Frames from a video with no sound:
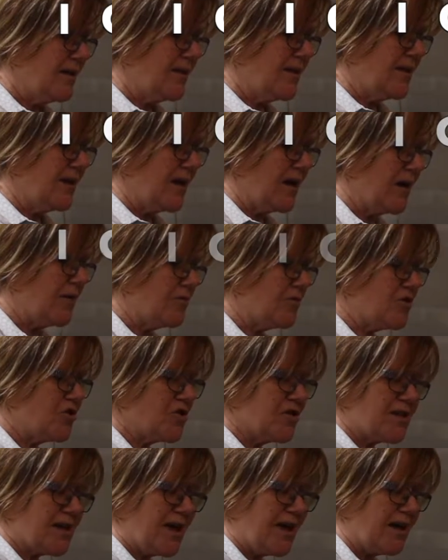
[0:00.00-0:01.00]
then I would
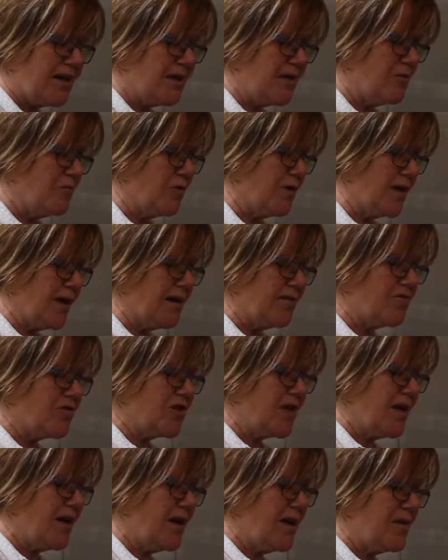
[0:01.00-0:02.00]
just add in whatever
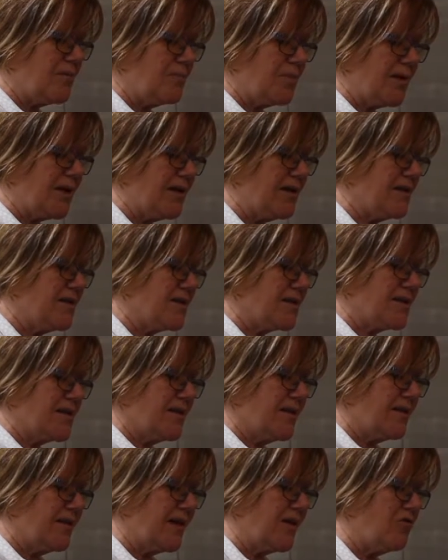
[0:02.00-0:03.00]
canned beans
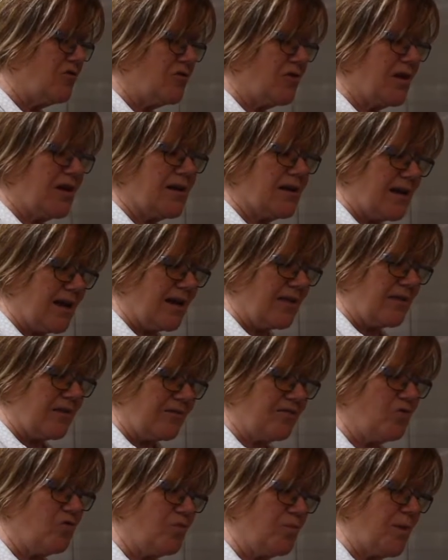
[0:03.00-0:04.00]
that you get at
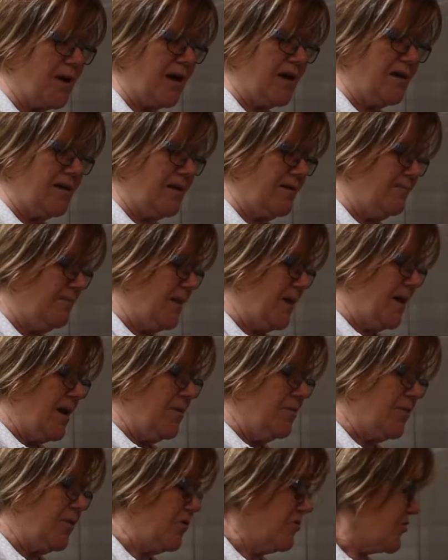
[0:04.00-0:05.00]
the food bank. So